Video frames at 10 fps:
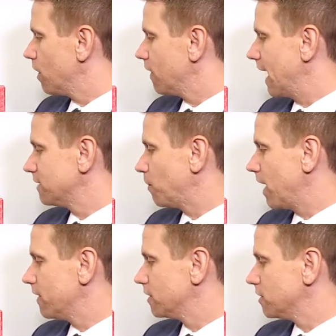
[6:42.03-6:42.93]
that's
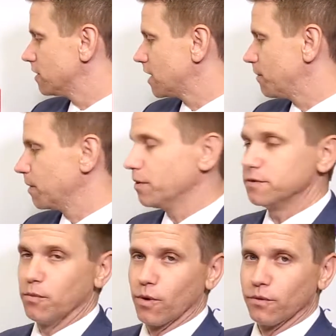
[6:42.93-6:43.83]
why the insurance company
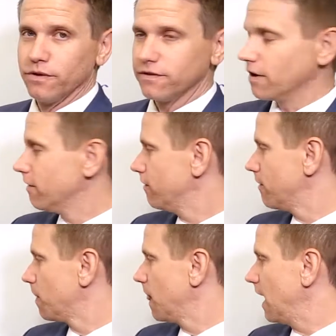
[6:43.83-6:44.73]
puts more in reserve.
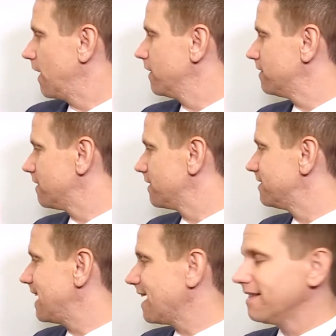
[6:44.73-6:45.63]
And the
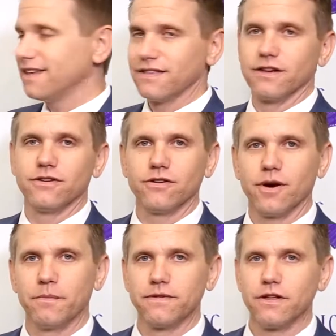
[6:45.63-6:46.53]
second thing that
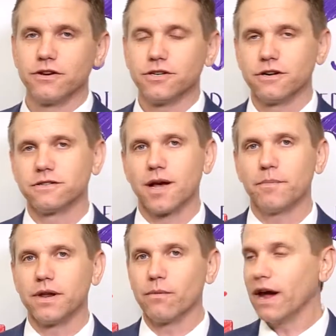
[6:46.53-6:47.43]
determines the insurance
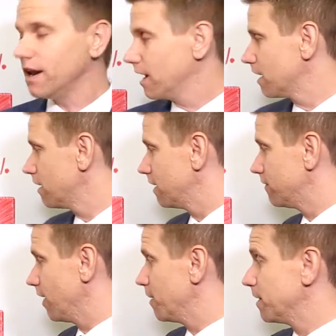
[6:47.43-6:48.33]
company rating
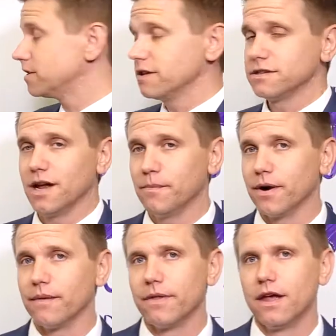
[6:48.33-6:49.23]
is very much this
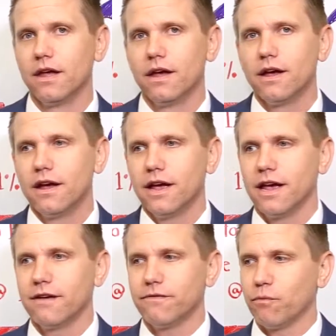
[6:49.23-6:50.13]
number.
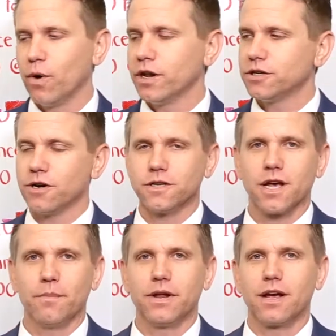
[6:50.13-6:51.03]
If one insurance
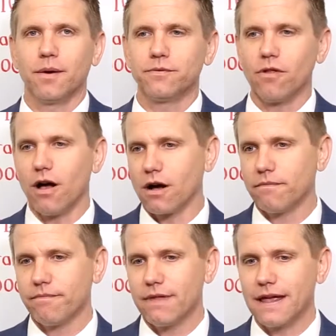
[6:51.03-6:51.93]
company comes
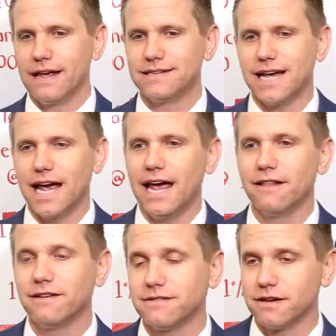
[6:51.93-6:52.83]
along and they say,
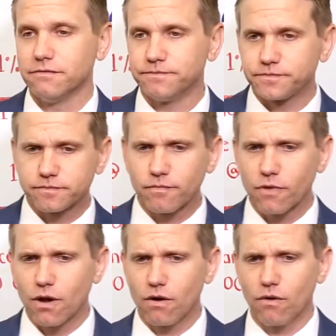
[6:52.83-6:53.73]
hey, listen,
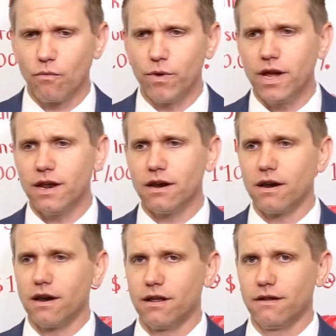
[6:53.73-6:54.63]
we can